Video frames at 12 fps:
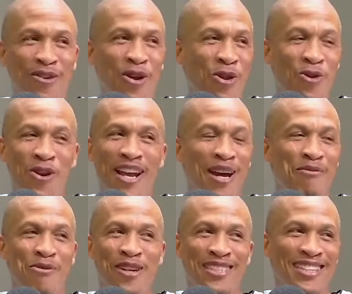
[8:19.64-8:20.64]
Yeah,
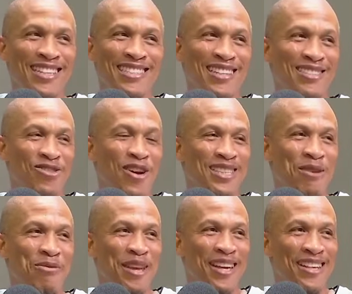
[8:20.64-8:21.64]
boys, yeah. let's just try
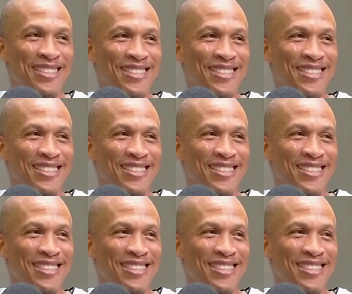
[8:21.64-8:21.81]
something else.